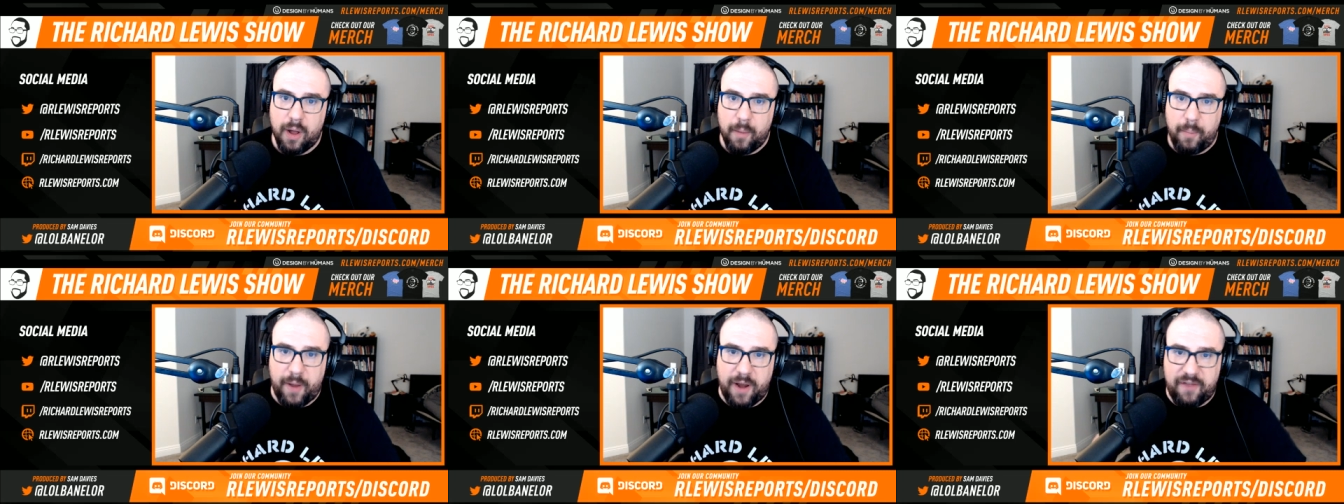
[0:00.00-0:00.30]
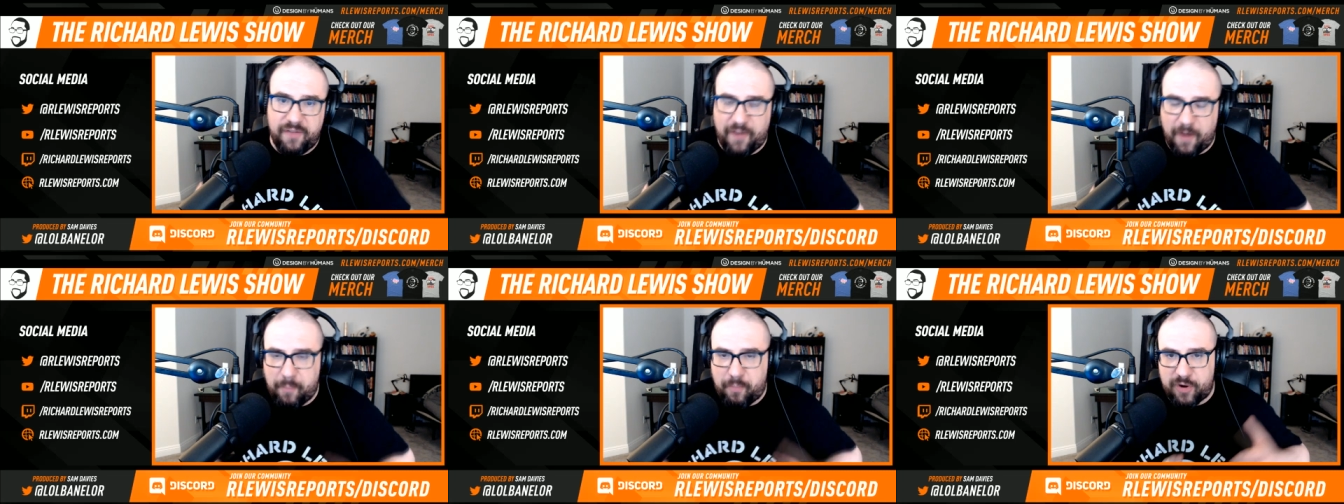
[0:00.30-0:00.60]
But
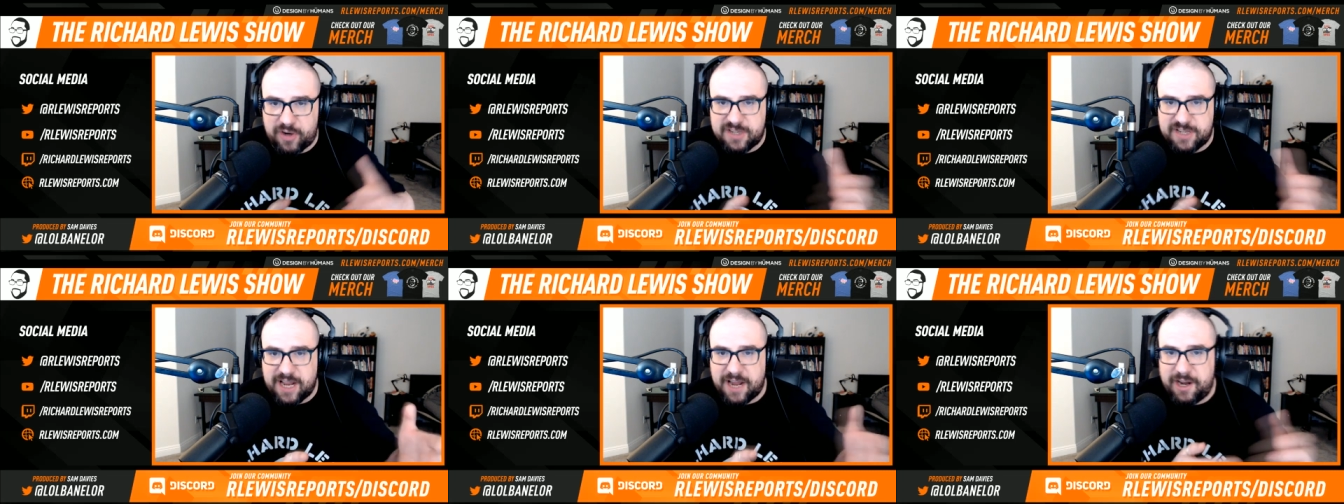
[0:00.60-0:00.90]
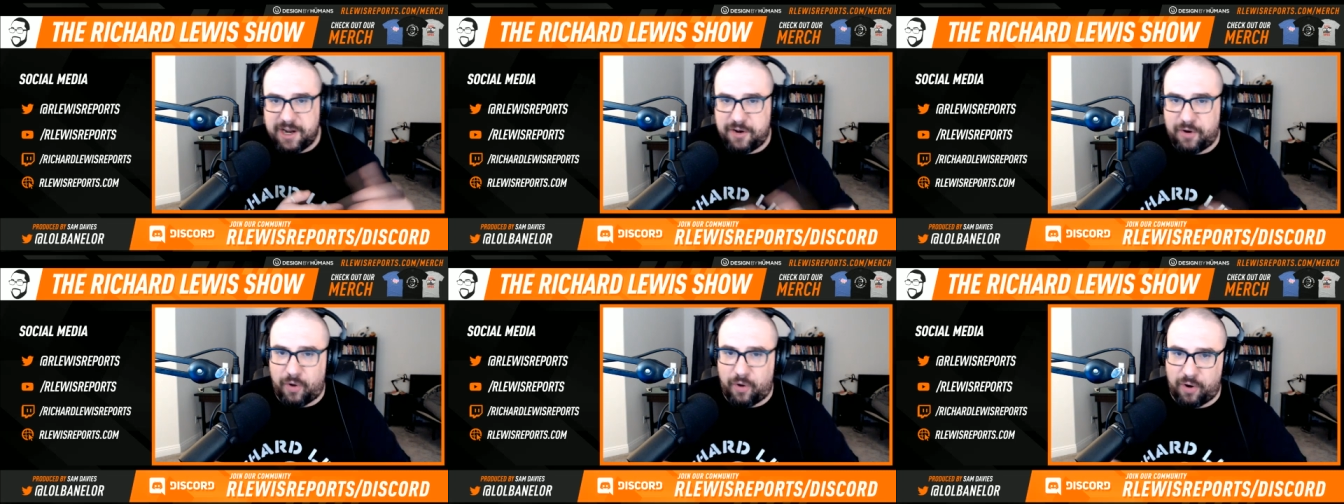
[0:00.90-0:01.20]
if I
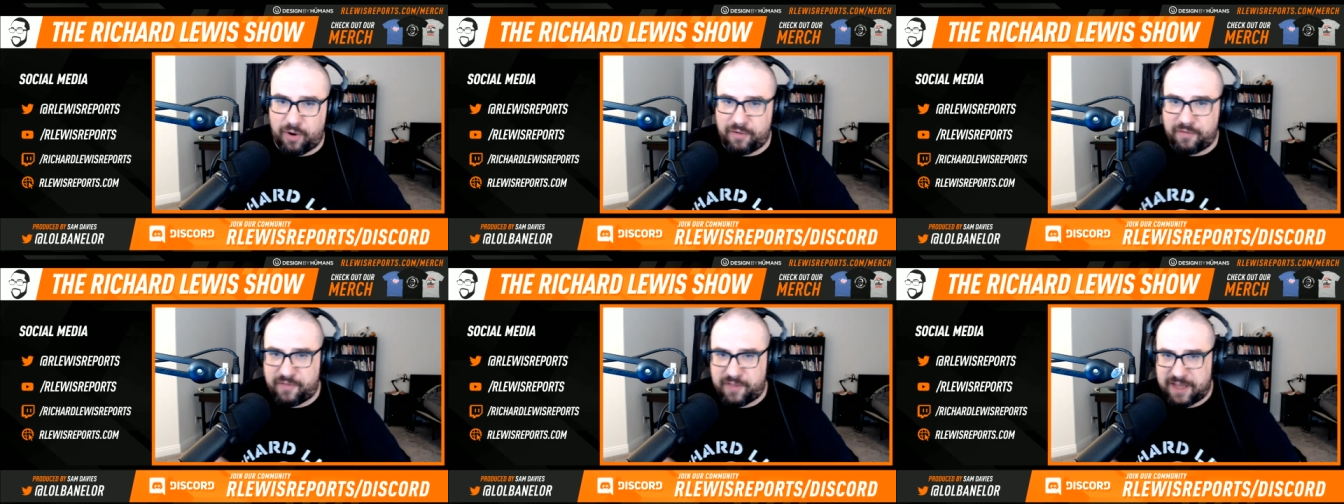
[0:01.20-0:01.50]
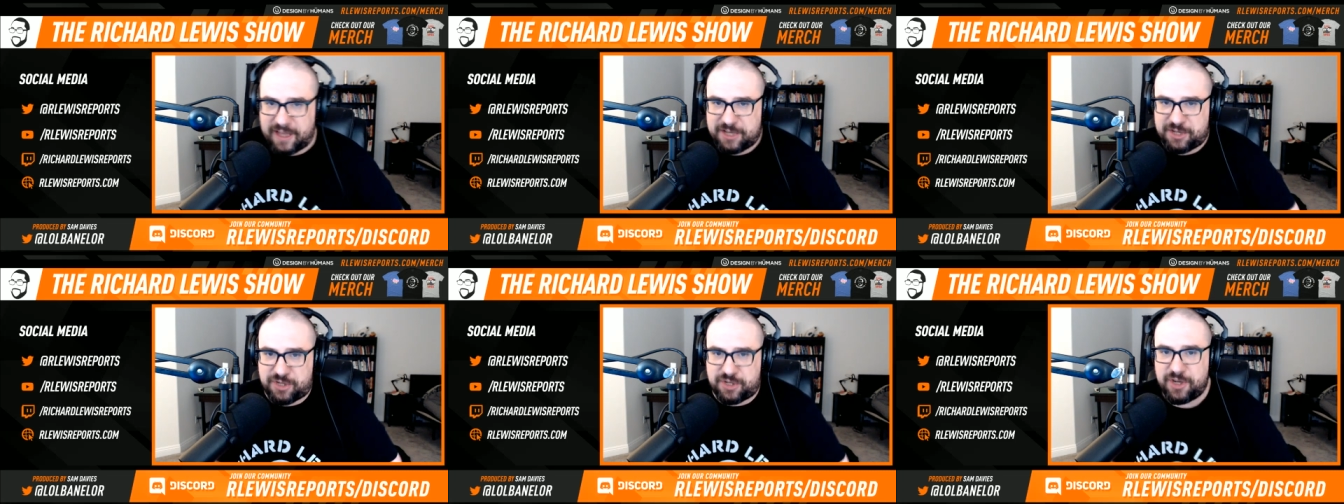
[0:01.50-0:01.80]
presented all of
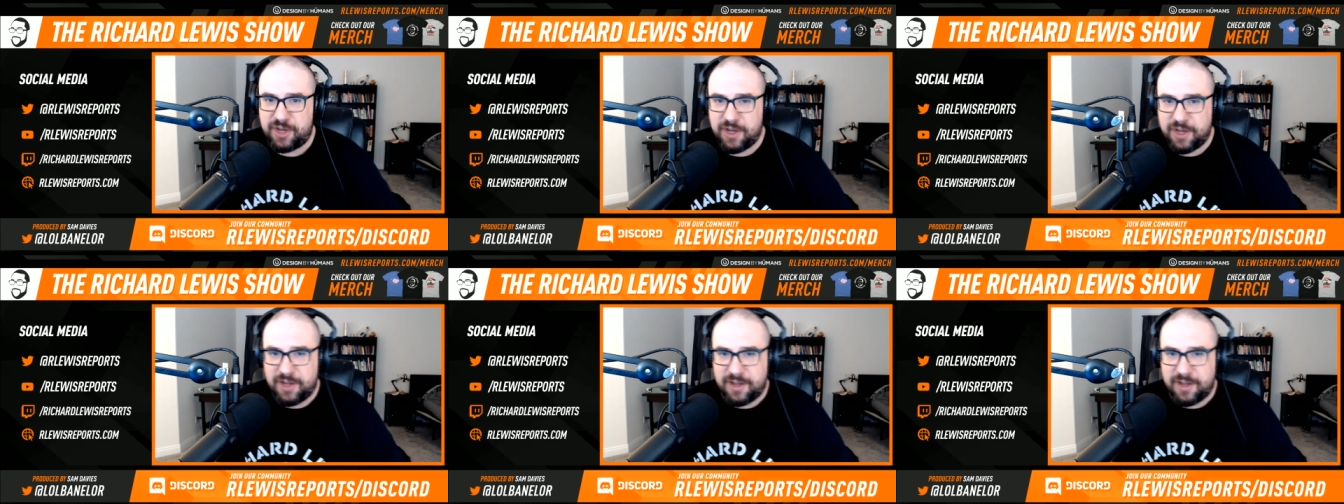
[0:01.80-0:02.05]
this,